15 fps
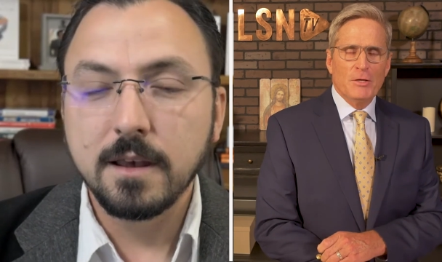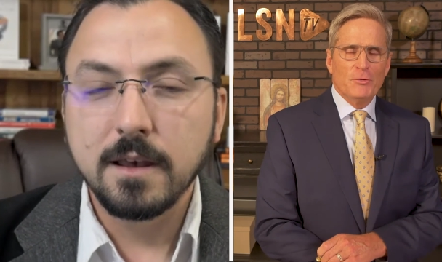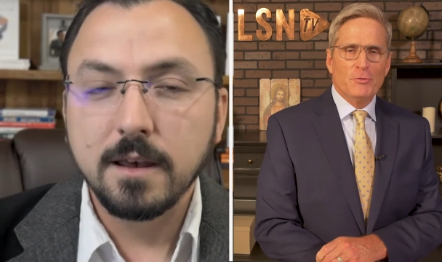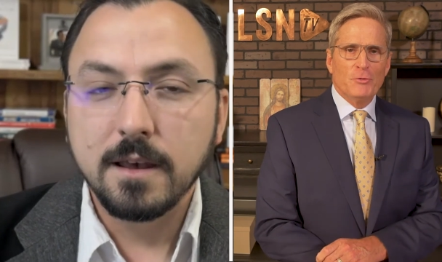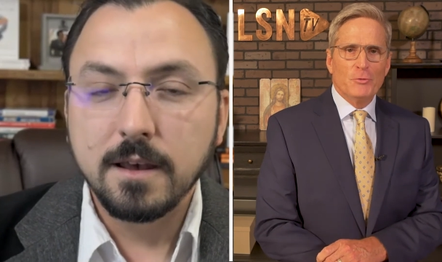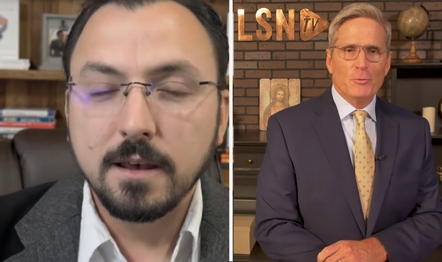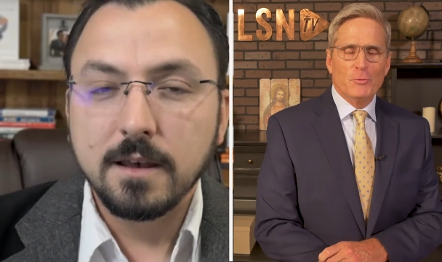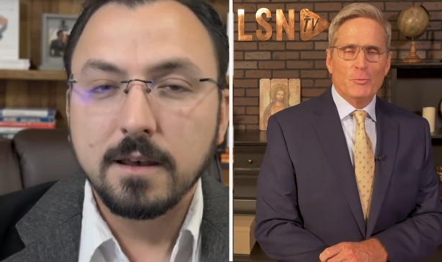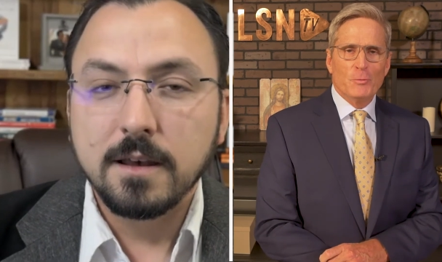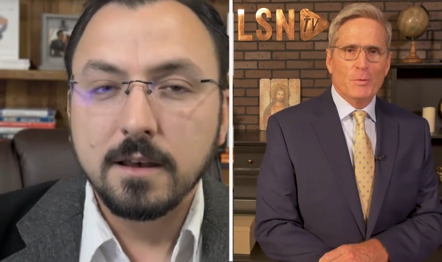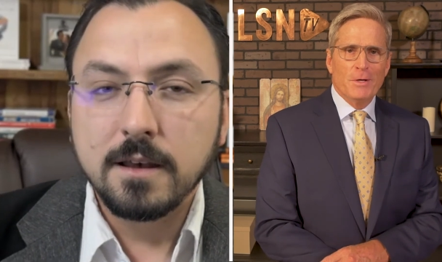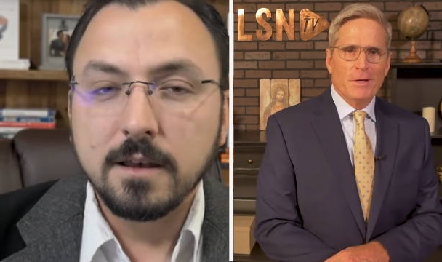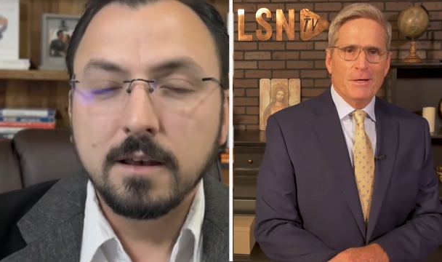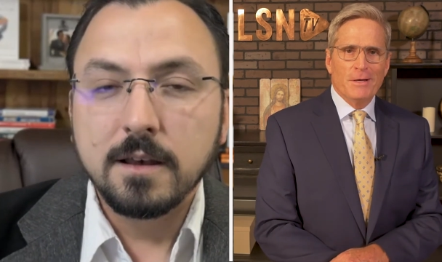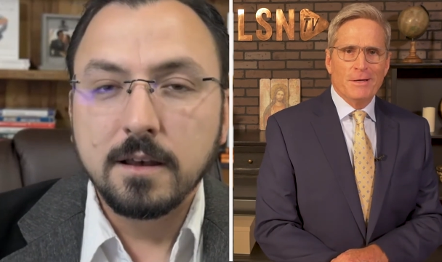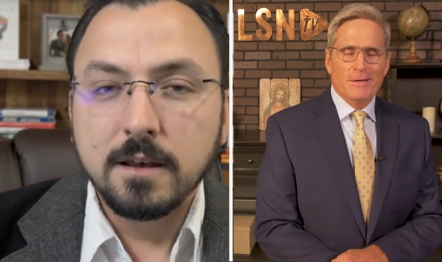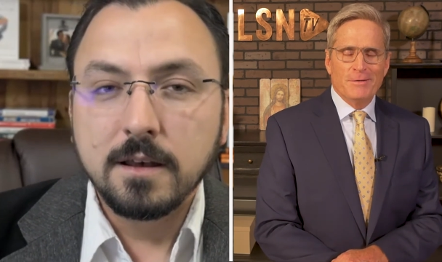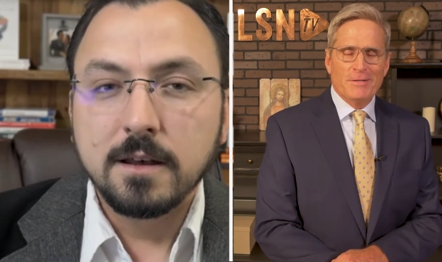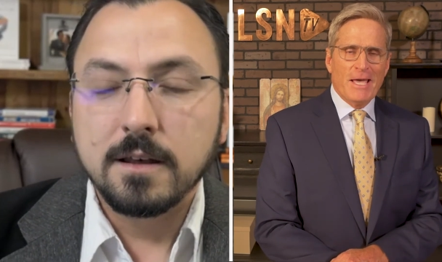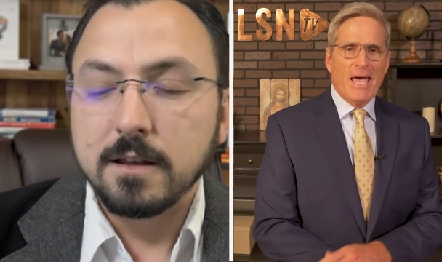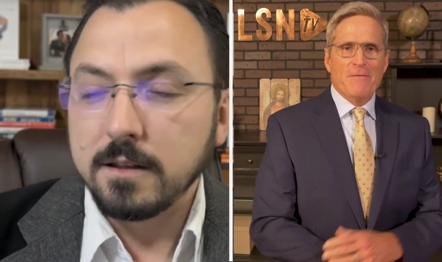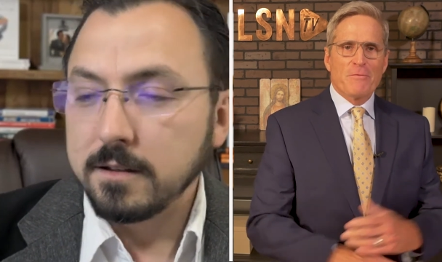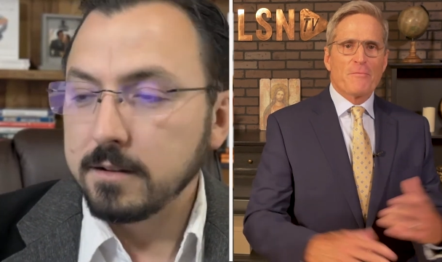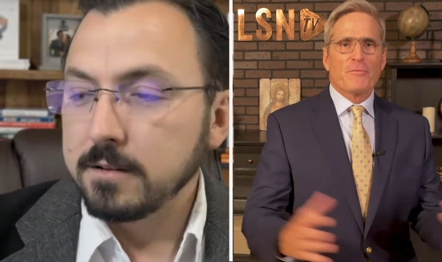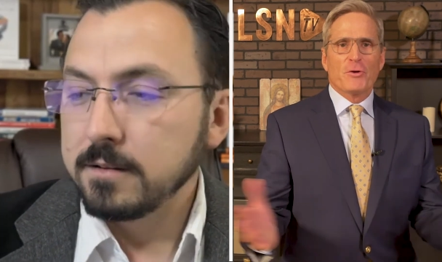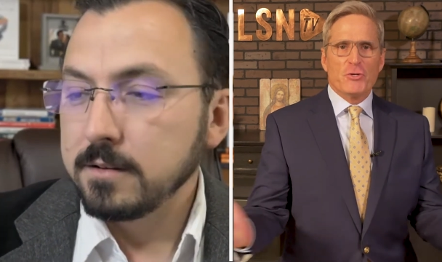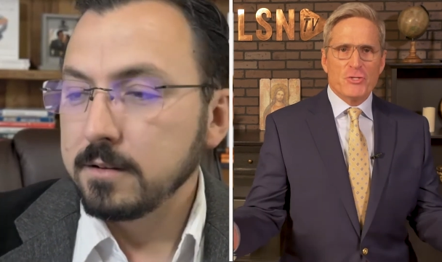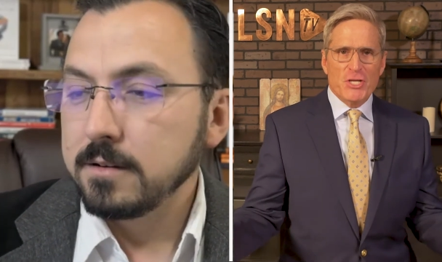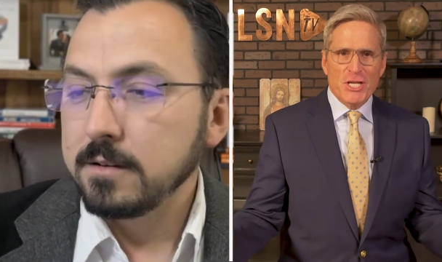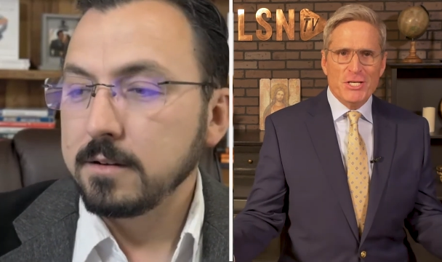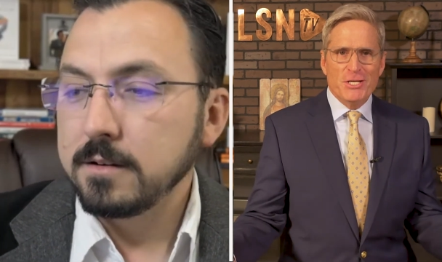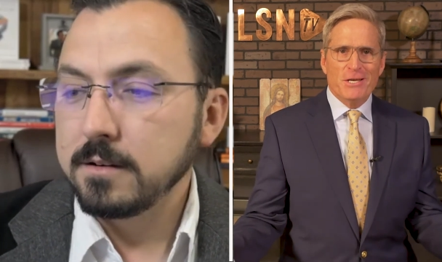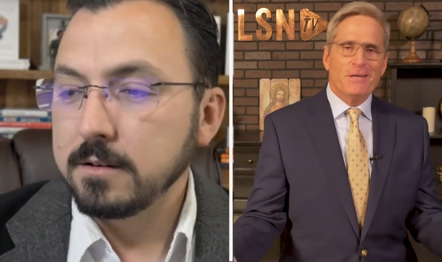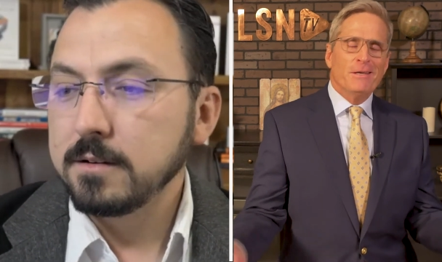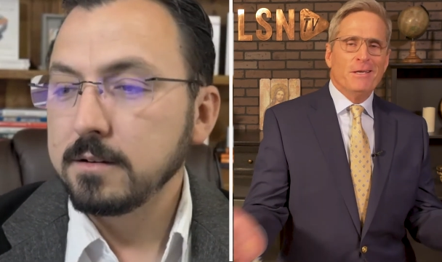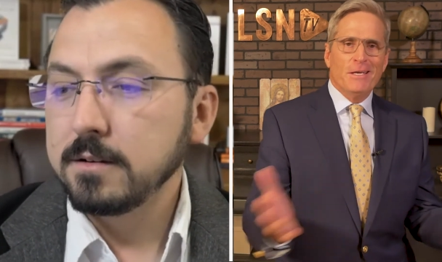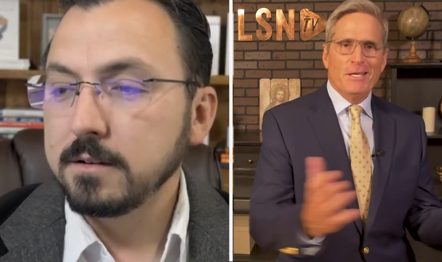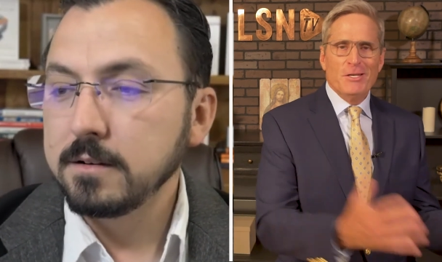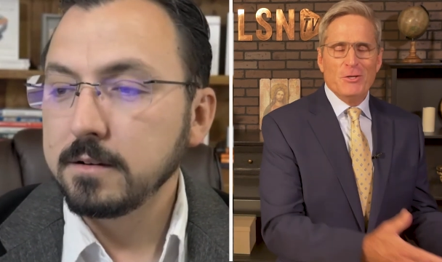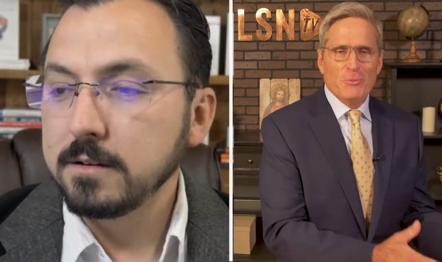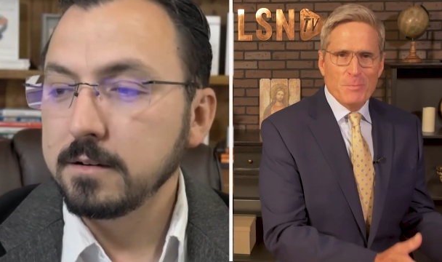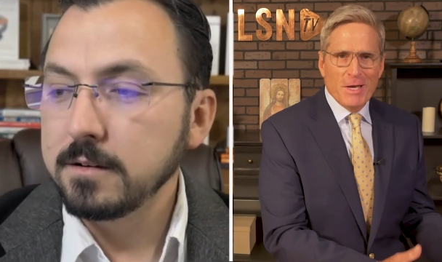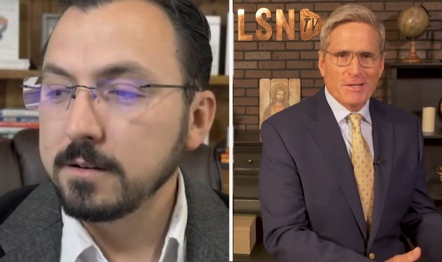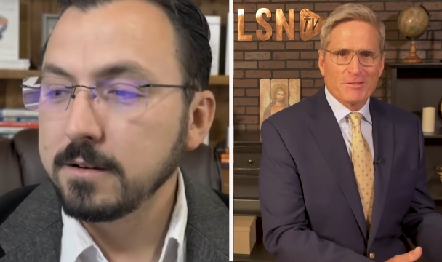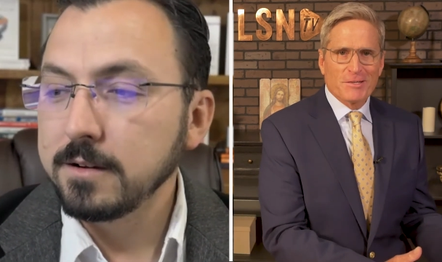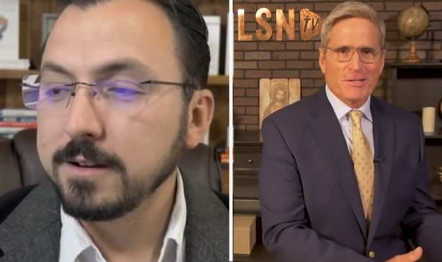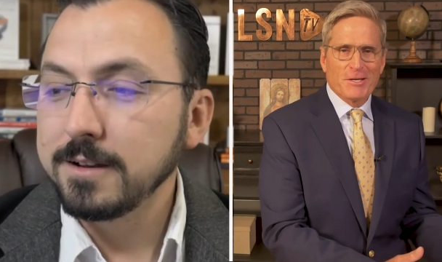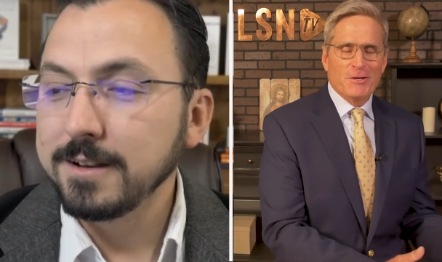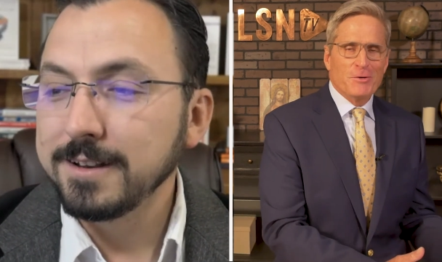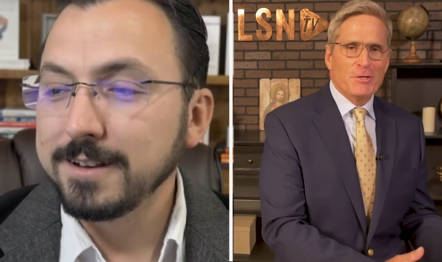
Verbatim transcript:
Speaker 1: to uh, to have a Virginia in New Mexico?